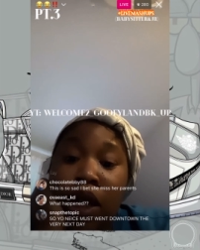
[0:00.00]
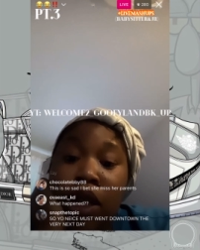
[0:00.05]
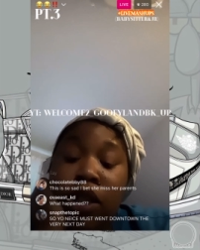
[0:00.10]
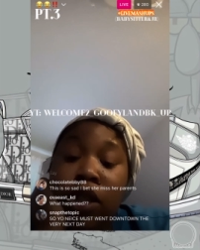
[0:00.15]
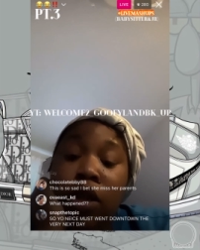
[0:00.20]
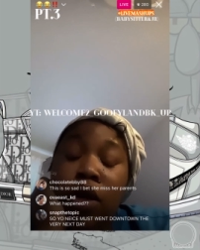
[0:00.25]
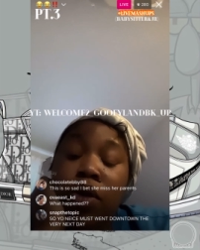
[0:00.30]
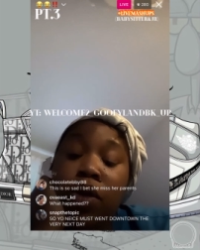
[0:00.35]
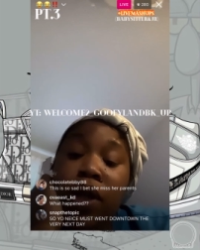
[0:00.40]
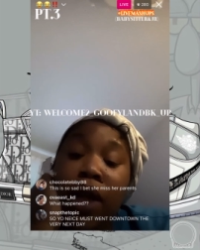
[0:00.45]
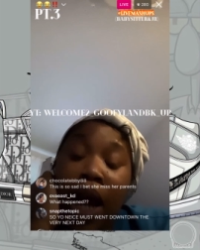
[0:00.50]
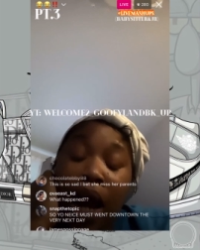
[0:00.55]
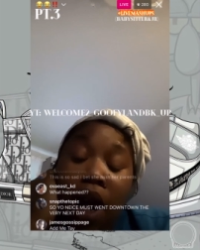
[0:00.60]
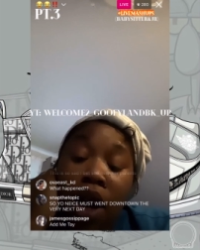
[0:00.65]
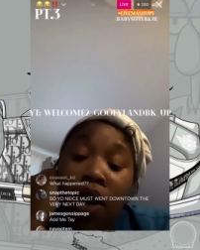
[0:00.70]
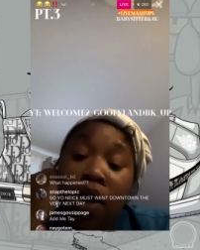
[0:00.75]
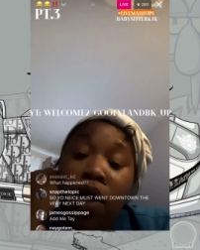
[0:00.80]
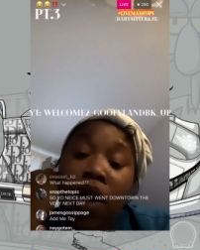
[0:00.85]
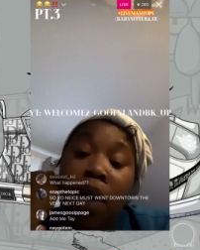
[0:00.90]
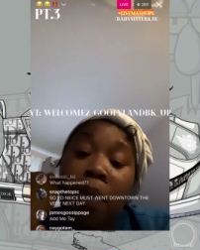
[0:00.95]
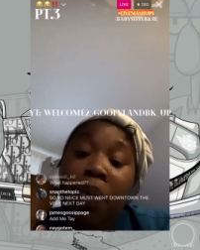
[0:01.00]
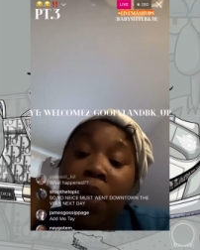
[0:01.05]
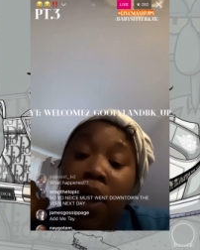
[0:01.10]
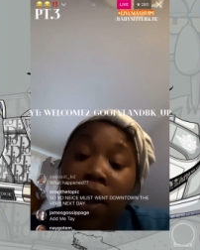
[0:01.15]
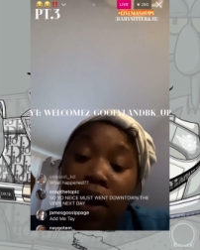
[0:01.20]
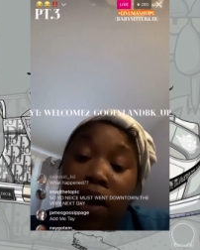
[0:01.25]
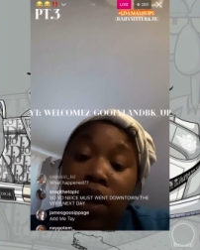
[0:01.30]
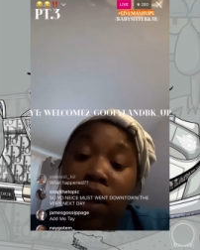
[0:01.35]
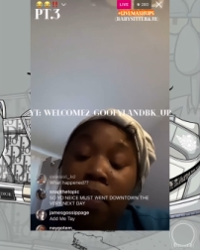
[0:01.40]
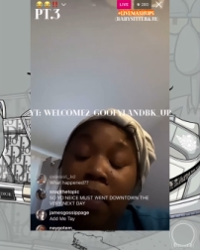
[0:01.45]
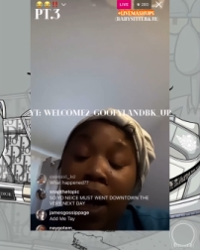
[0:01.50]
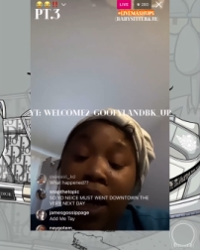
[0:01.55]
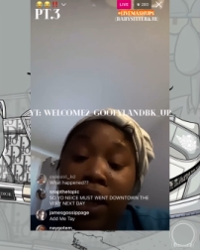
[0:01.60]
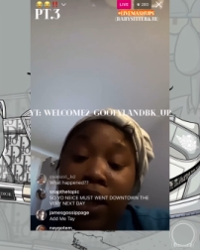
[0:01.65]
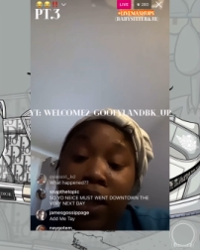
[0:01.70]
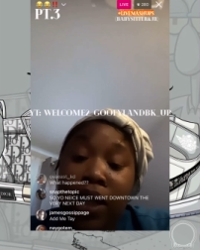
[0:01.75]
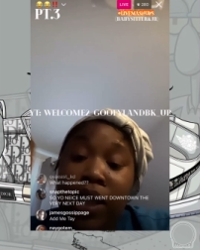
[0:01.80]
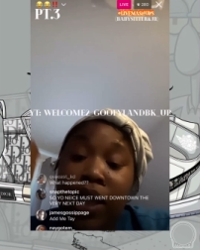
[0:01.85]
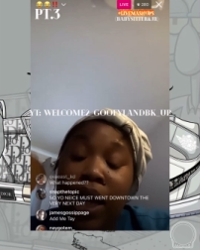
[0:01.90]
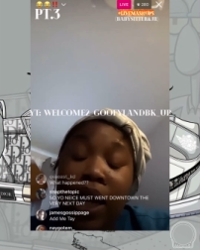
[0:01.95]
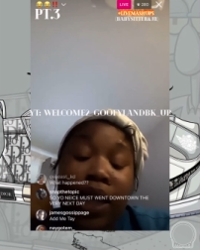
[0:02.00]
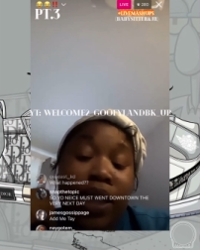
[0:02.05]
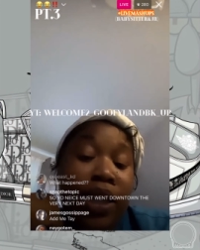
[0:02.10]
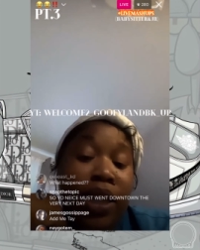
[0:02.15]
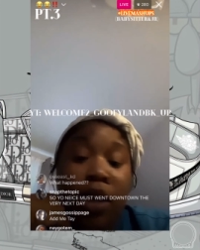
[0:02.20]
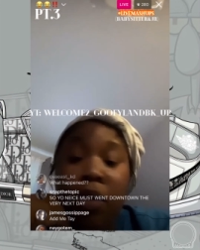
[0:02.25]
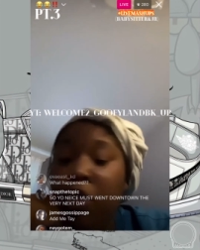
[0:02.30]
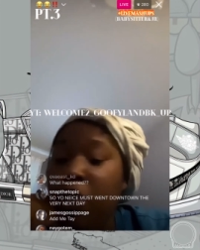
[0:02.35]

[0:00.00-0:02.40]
So now apparently my niece has